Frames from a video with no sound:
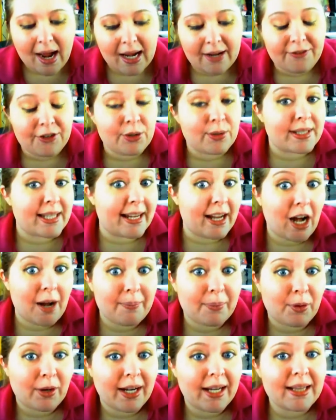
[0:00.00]
if you say
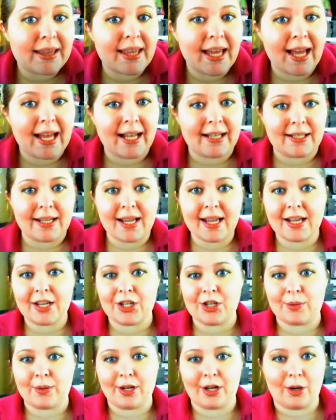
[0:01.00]
upgrade, then
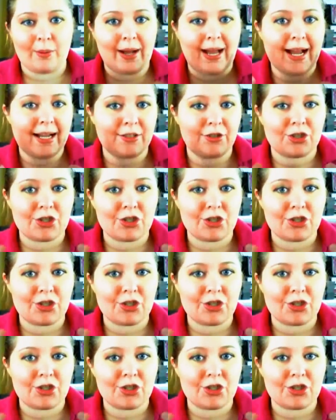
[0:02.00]
you can go ahead